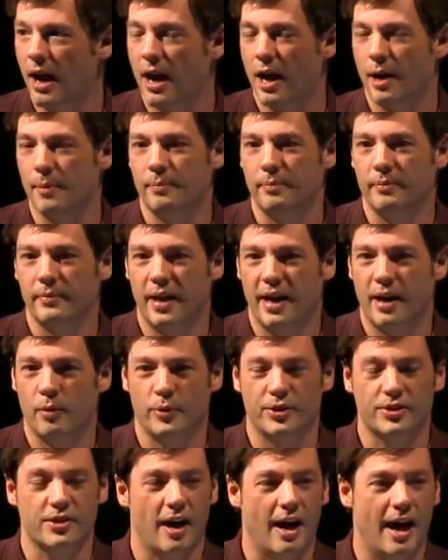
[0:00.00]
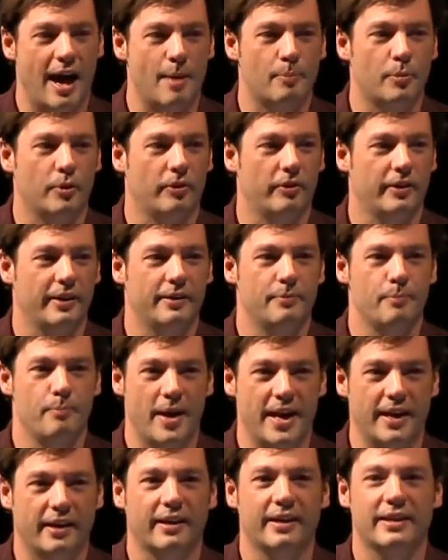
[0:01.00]
Um, and we saw Apple
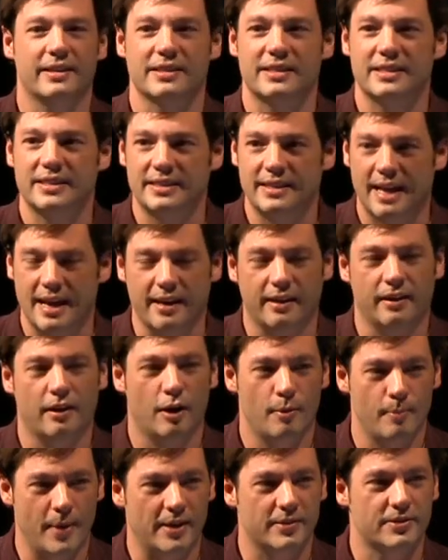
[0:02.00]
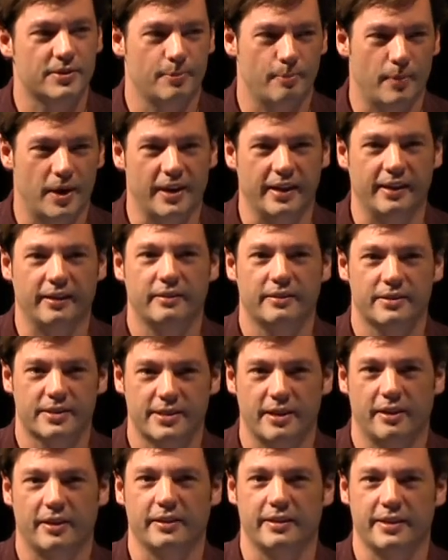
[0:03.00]
make insane amounts of money
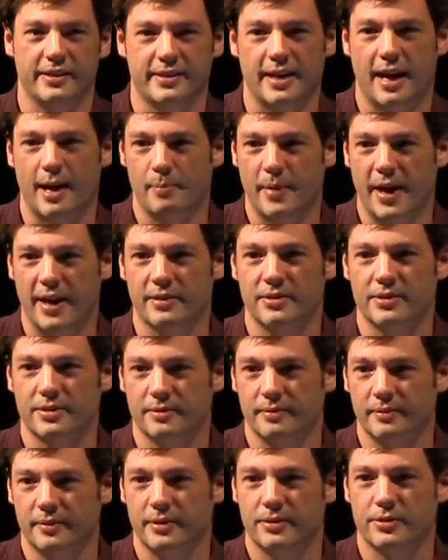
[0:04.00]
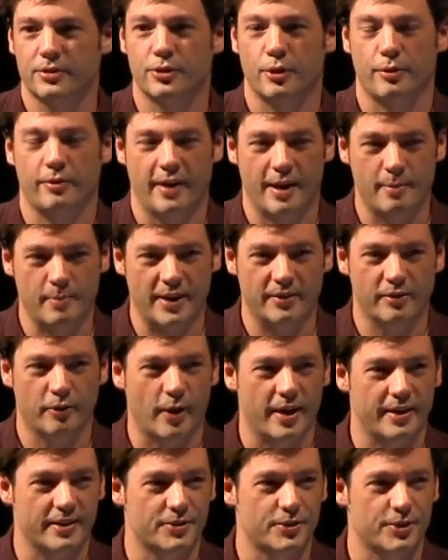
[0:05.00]
selling these iPads. So they made
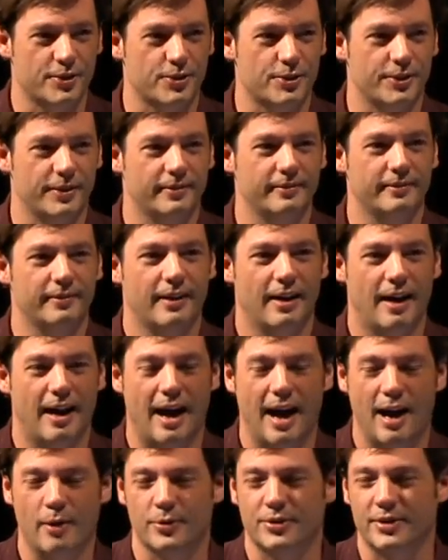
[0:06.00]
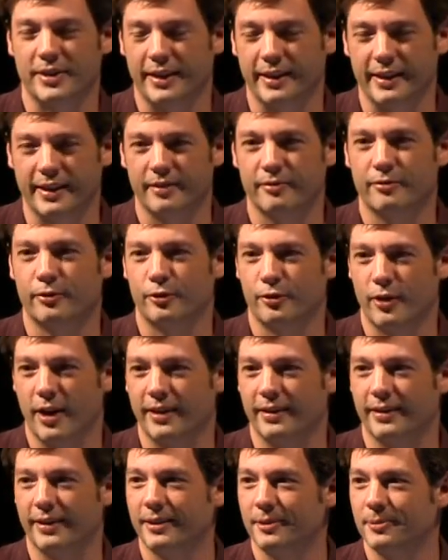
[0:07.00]
the right decision. I was an idiot for
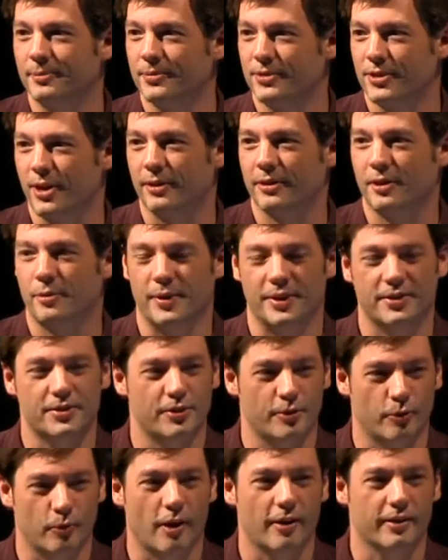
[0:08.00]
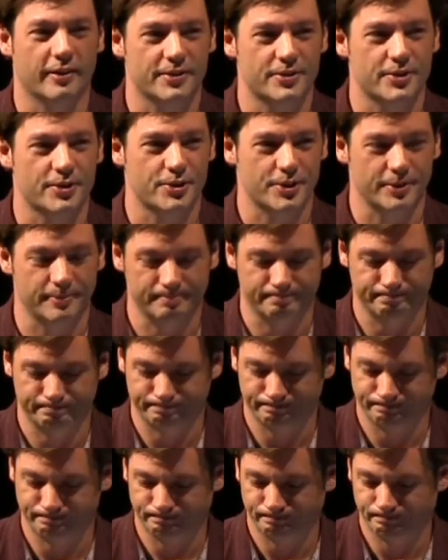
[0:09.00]
trying to talk them into the wrong decision.
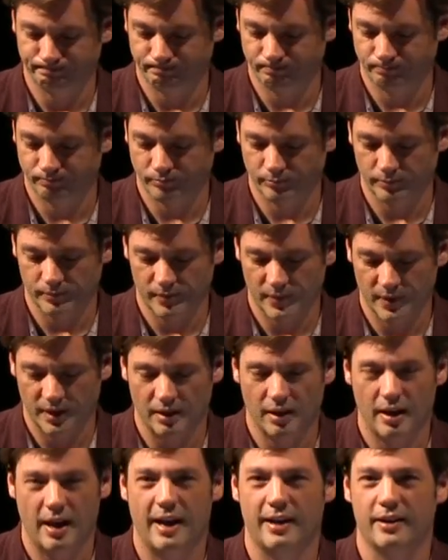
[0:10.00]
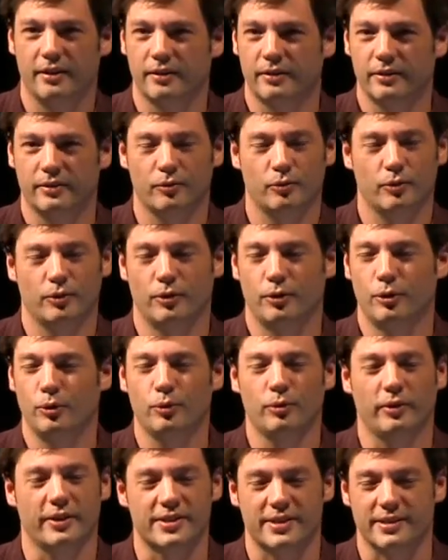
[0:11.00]
And
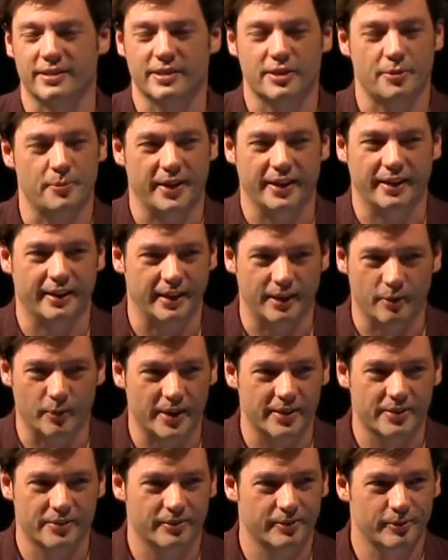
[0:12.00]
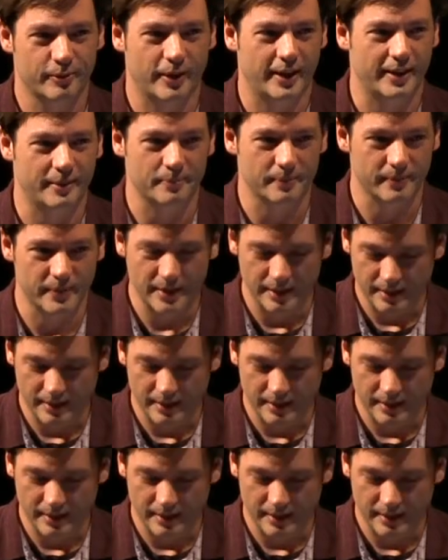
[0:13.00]
who listens to me anyways, right?